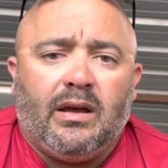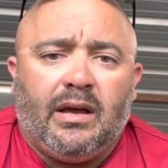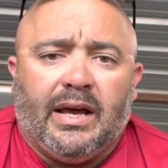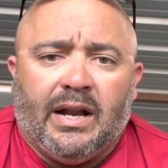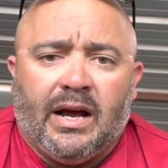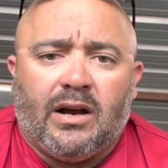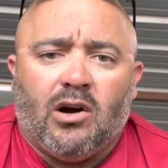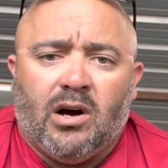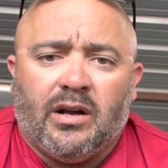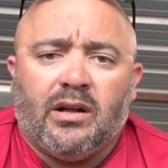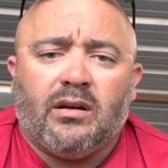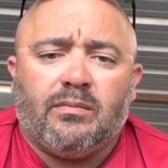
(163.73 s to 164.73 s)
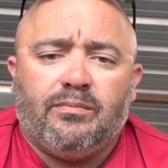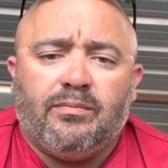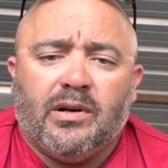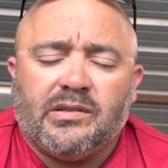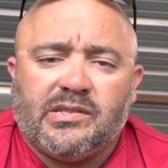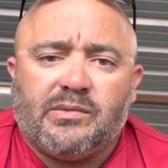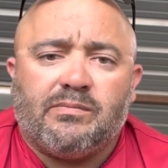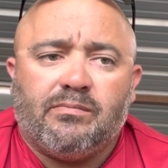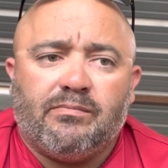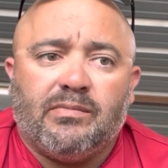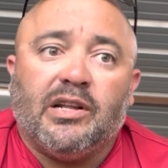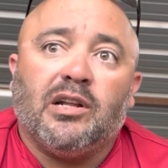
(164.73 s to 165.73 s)
and I caught a
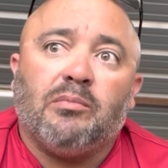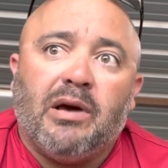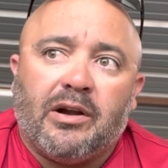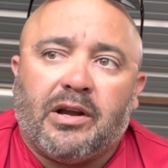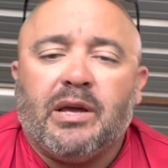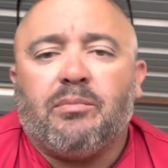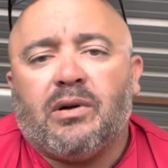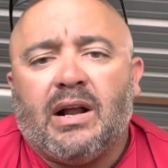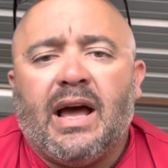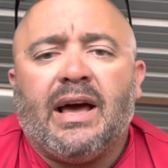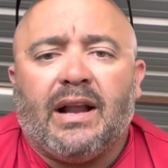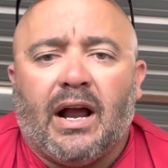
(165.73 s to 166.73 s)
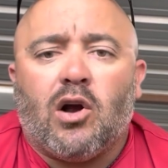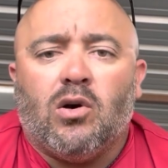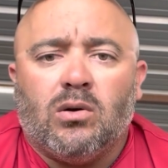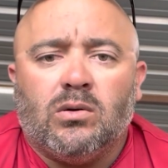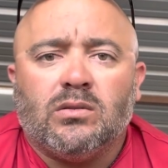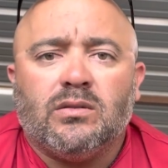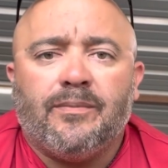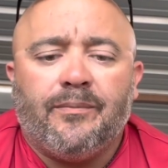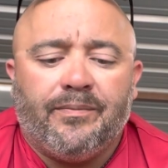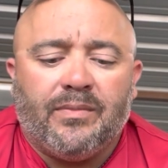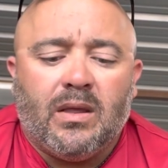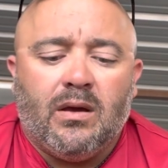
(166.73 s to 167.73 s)
little better keeper than I had, and I culled.
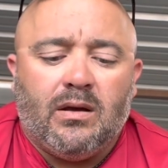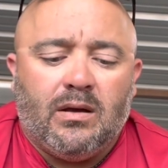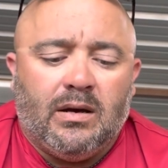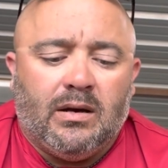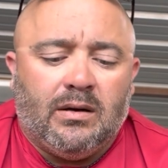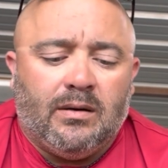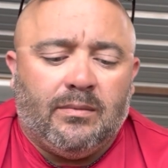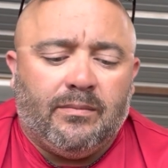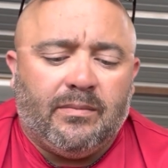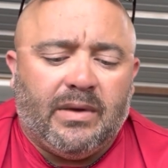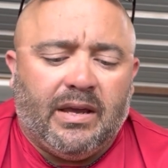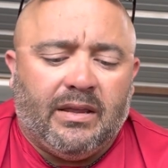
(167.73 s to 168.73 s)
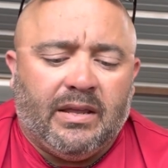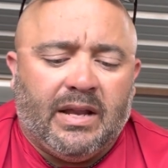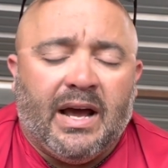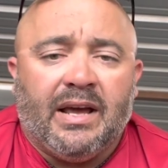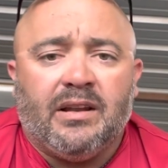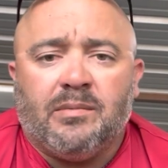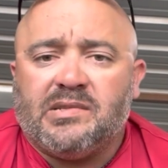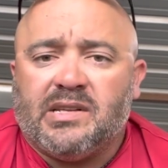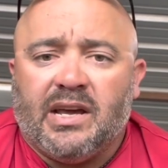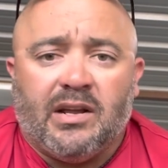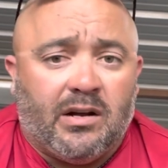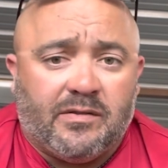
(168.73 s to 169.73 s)
And then I ended up
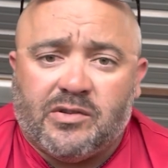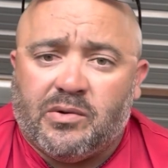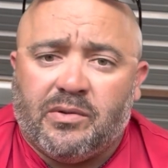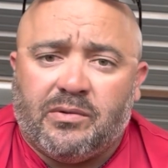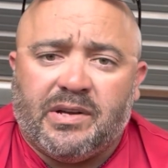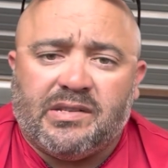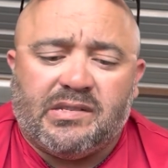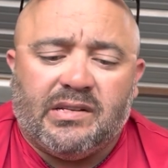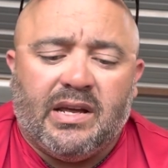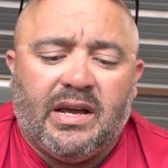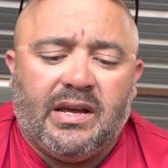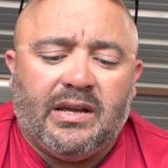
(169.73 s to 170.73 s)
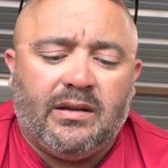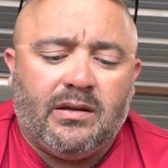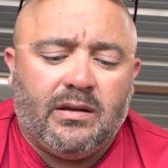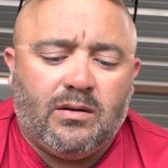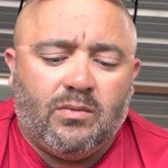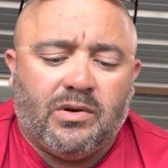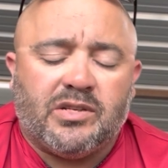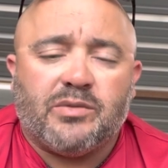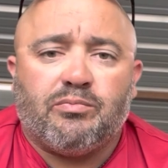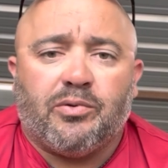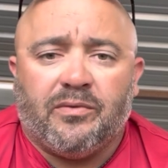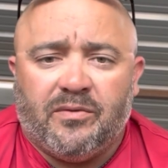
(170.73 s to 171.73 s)
staying offshore the rest of the day,
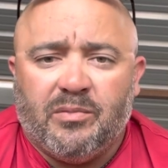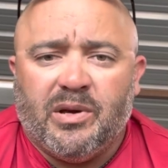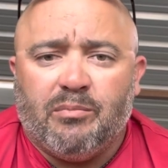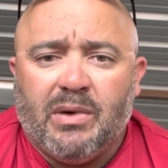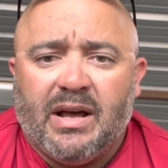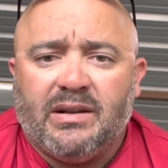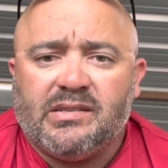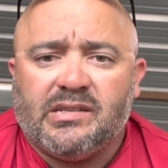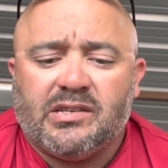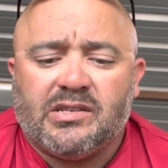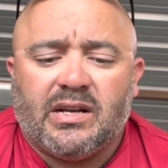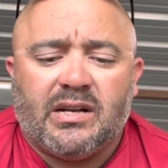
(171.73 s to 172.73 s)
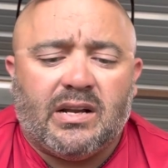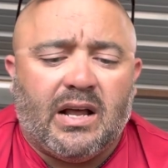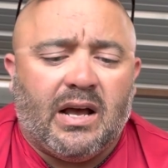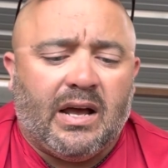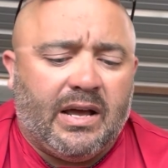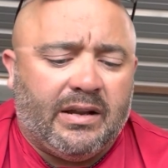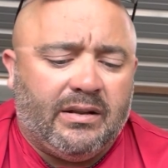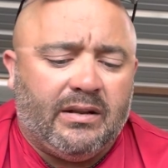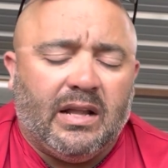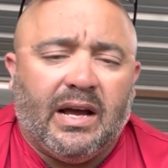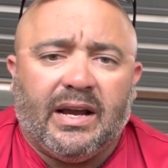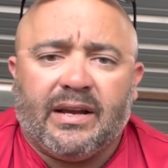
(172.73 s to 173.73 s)
which proved to be a bad decision. I had
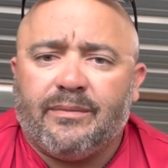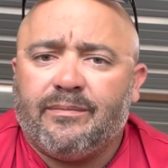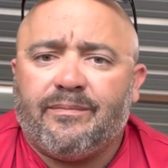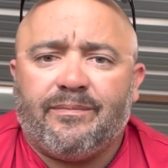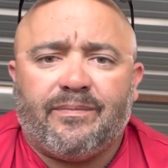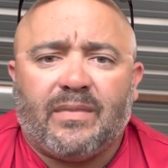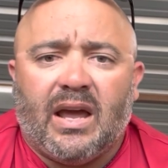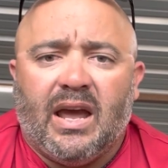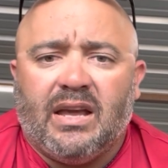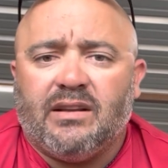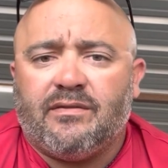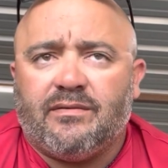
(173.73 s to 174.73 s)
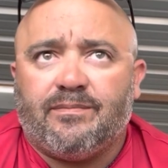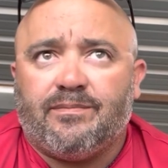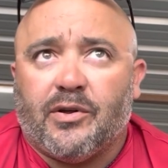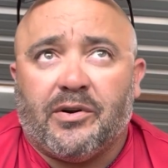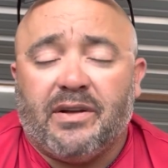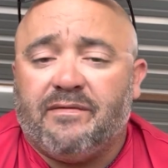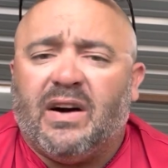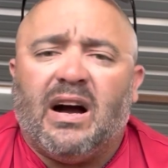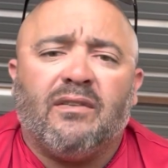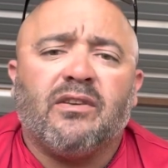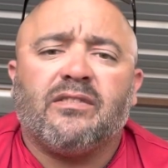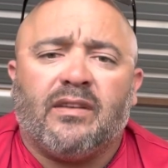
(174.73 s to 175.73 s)
like
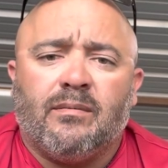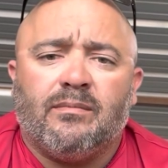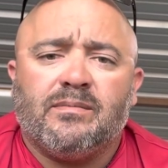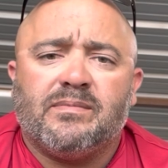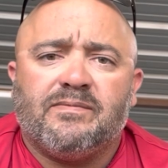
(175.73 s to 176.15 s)
8:35 or something